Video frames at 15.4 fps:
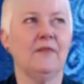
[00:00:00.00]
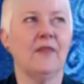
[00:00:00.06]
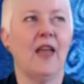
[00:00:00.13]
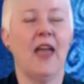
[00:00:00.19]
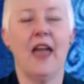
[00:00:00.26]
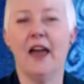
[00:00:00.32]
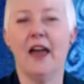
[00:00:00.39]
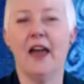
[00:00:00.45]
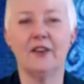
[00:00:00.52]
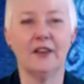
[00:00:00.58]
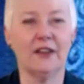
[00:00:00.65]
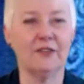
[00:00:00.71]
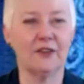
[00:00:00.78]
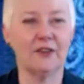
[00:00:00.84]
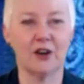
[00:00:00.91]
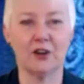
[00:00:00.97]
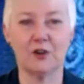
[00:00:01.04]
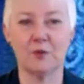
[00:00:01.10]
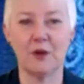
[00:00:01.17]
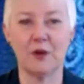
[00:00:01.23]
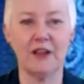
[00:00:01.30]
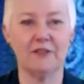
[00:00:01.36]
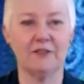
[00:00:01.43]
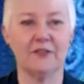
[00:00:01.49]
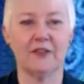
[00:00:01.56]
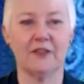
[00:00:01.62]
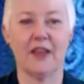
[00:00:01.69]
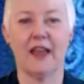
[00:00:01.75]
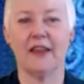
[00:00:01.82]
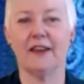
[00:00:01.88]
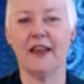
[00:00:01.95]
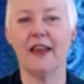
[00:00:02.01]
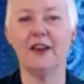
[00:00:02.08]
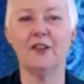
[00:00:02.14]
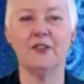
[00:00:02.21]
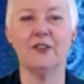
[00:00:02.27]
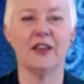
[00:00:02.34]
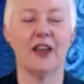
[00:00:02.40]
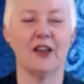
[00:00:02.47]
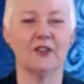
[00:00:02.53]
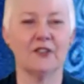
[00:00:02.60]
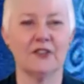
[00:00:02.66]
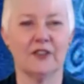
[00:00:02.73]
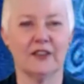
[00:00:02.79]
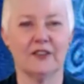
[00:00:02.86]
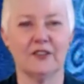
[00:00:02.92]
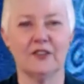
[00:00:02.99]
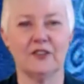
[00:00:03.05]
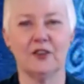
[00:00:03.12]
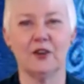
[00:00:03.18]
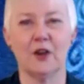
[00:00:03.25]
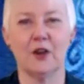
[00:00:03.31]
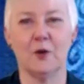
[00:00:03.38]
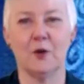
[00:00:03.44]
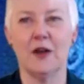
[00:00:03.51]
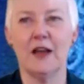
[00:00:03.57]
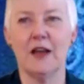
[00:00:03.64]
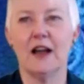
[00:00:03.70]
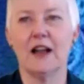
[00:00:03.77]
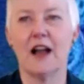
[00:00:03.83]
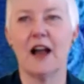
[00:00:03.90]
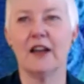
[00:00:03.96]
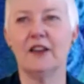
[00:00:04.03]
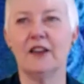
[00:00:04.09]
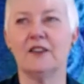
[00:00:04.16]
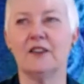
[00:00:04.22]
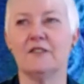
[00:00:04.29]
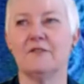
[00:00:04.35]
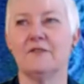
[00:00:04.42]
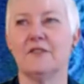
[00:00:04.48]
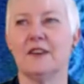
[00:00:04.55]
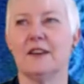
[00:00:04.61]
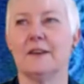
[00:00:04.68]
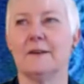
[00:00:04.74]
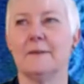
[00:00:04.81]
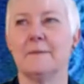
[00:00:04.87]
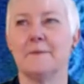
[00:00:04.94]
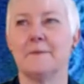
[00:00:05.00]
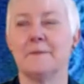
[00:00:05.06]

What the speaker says: even our grief and anything else that's, you know, kind of